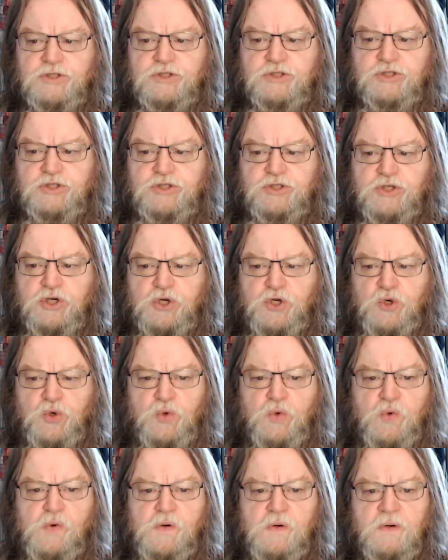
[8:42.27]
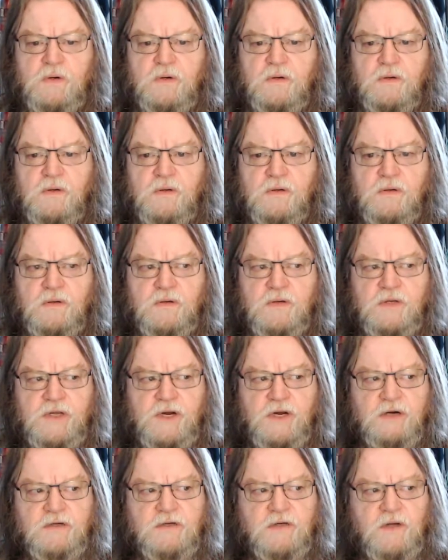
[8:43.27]
2
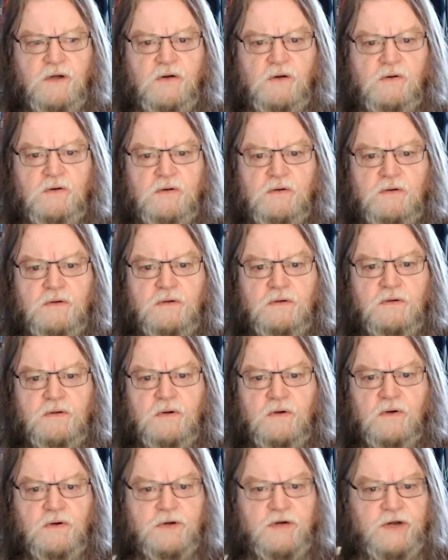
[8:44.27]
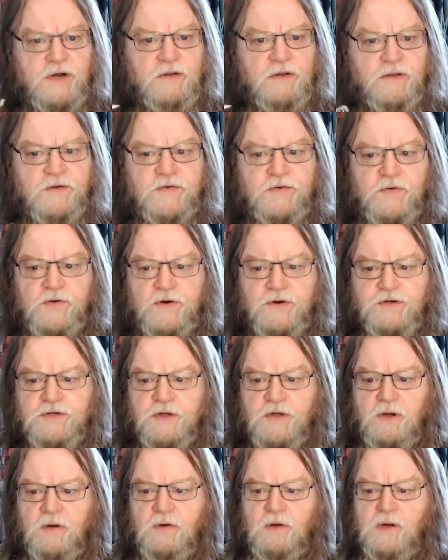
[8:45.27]
years ago, or nearly 2 years
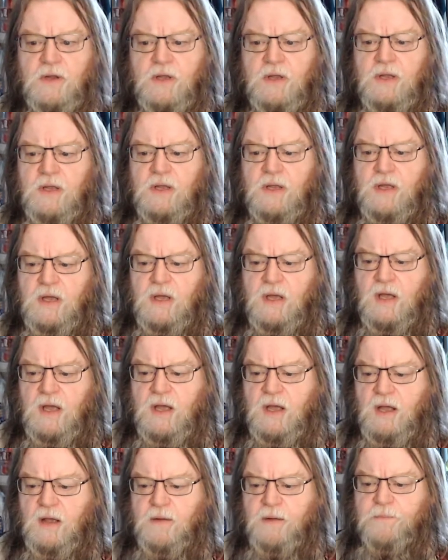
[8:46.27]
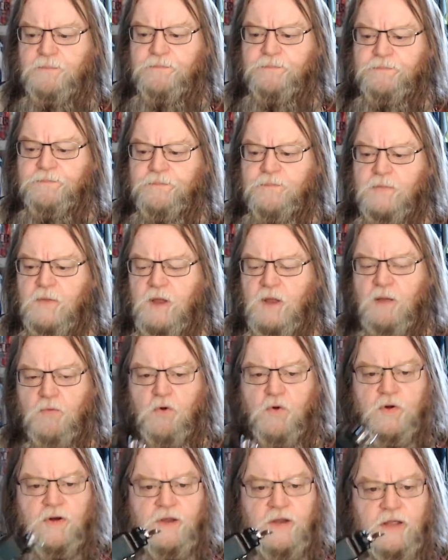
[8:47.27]
ago. I'm
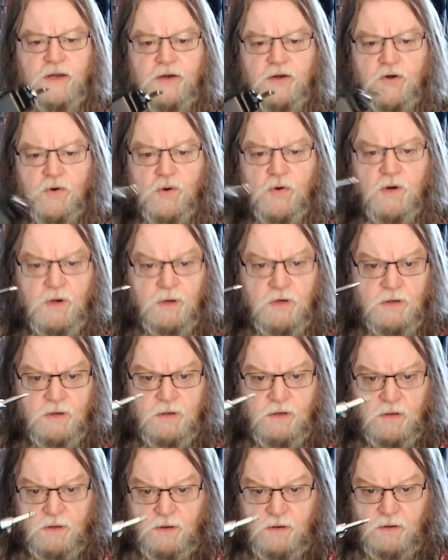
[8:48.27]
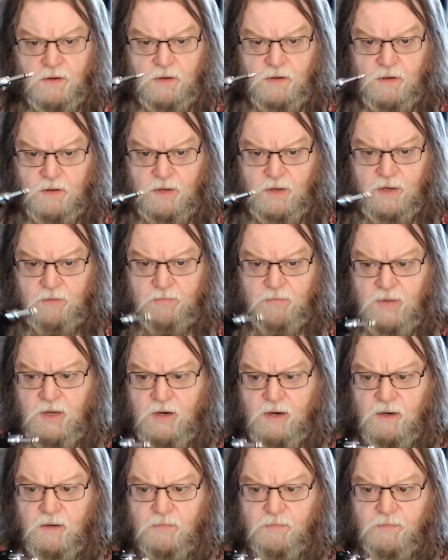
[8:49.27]
going to get newer and
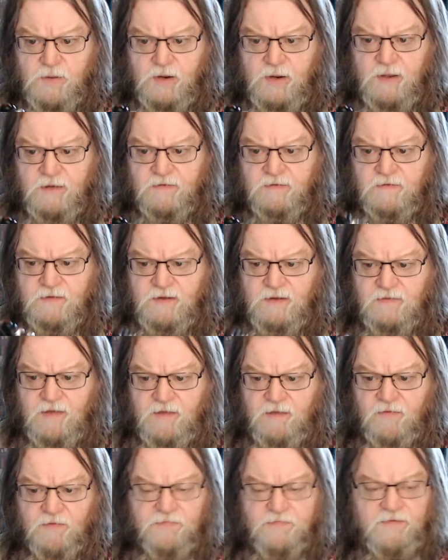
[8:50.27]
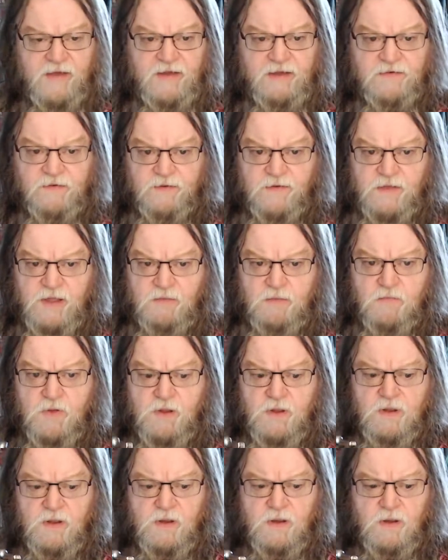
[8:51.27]
better because these have effects on them,
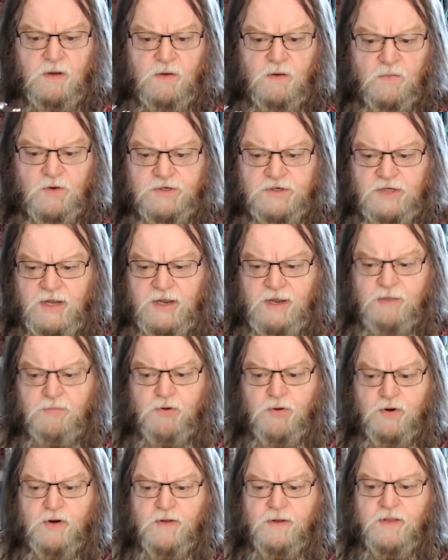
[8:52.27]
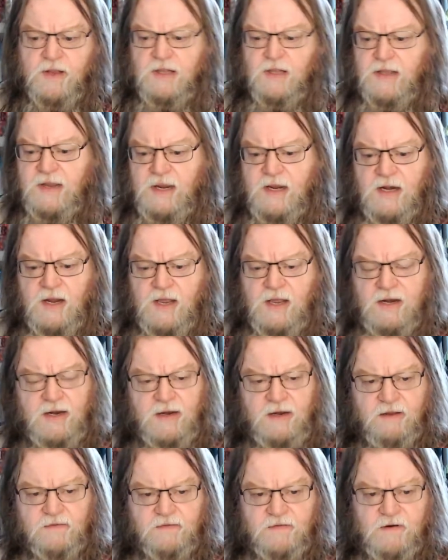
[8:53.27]
which I can put it on the clean and it
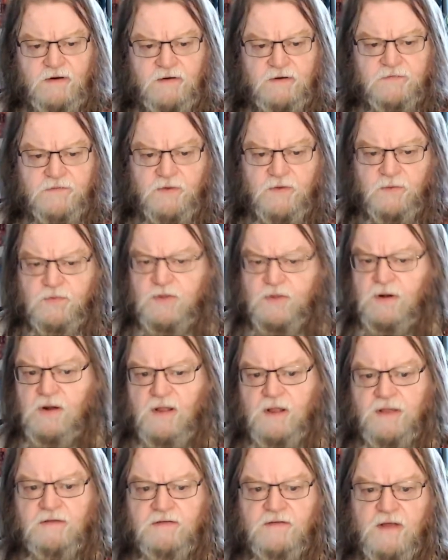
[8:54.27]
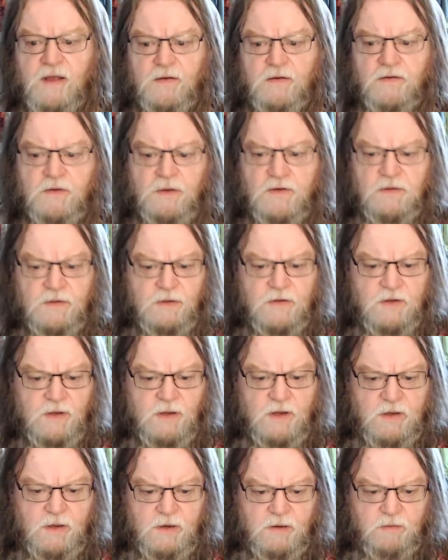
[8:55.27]
doesn't interfere with the Nolly sound.
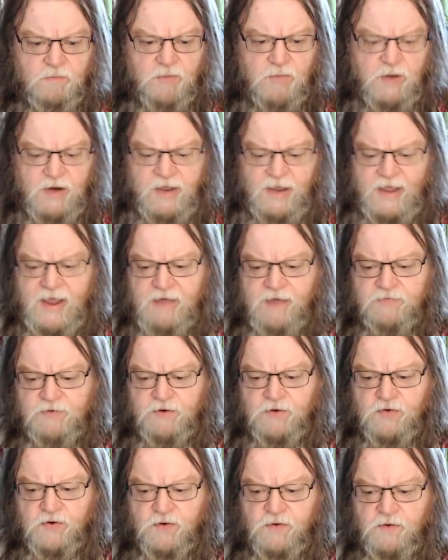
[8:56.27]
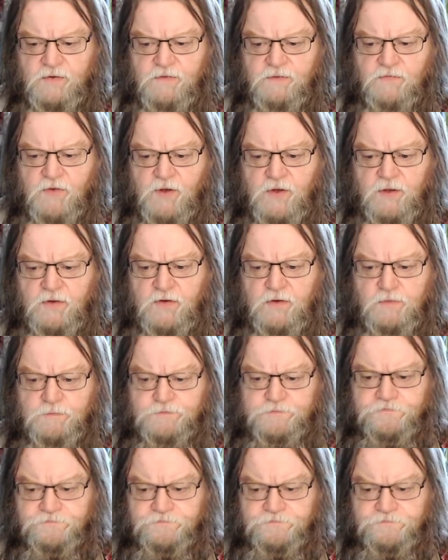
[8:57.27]
But I have to turn the volume